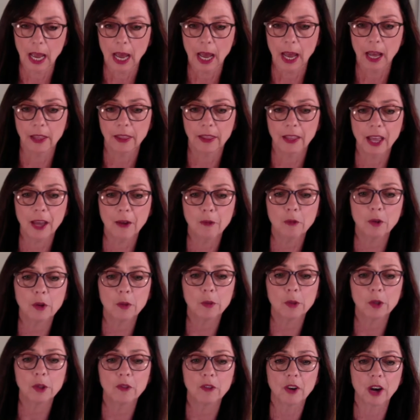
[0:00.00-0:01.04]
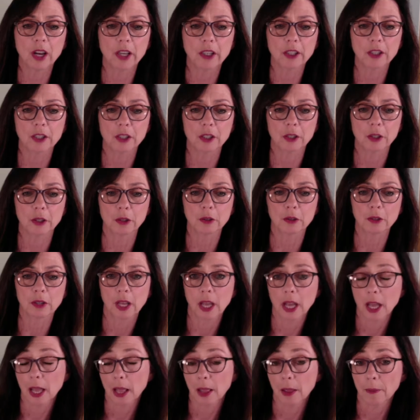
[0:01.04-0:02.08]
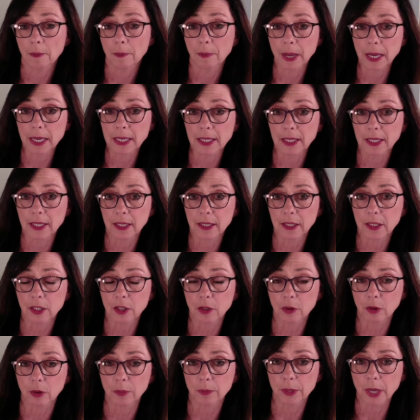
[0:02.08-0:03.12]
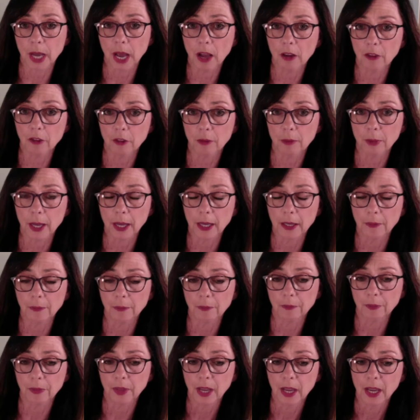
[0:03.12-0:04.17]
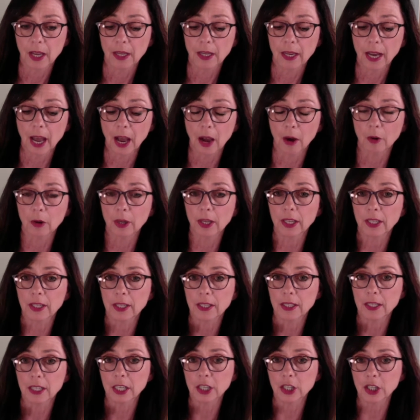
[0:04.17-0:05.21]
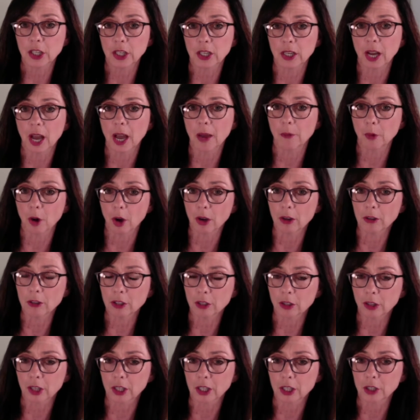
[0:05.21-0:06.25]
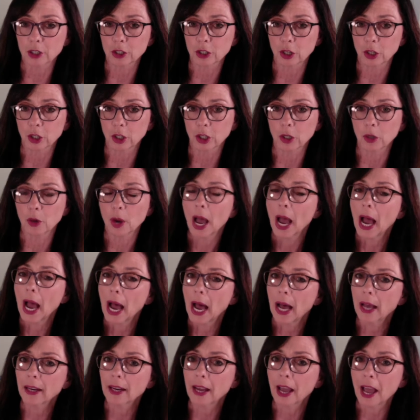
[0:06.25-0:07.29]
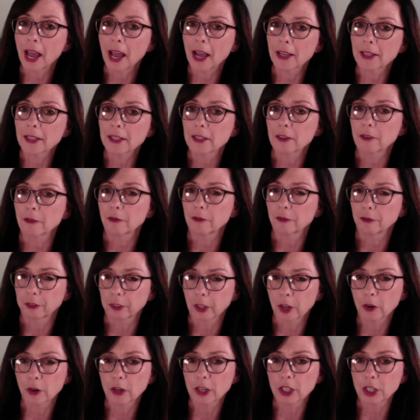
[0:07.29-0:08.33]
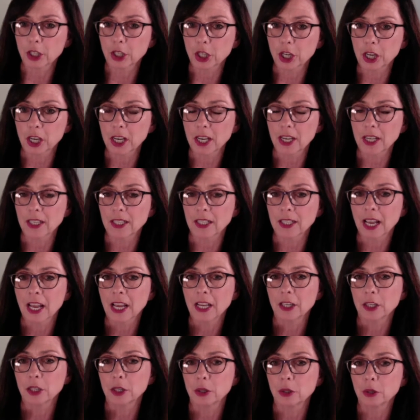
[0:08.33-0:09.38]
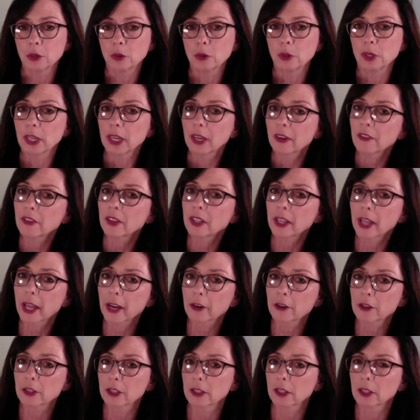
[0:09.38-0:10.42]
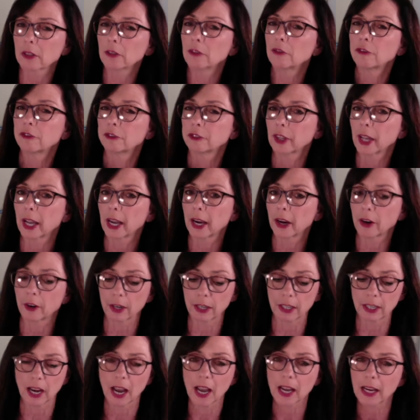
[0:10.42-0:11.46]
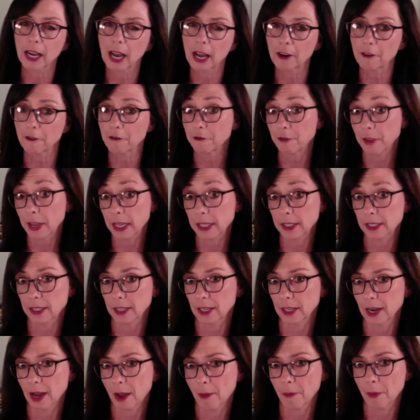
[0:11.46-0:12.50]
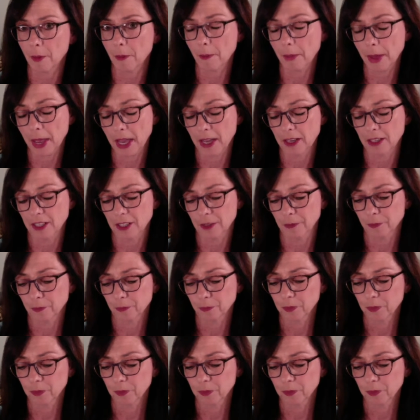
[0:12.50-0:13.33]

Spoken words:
and then we'll move on to the basic script alphabet. Now, in addition, I'm also going to show you how to add some flourishes to give the letters a little flair and kind of fancy it up a bit.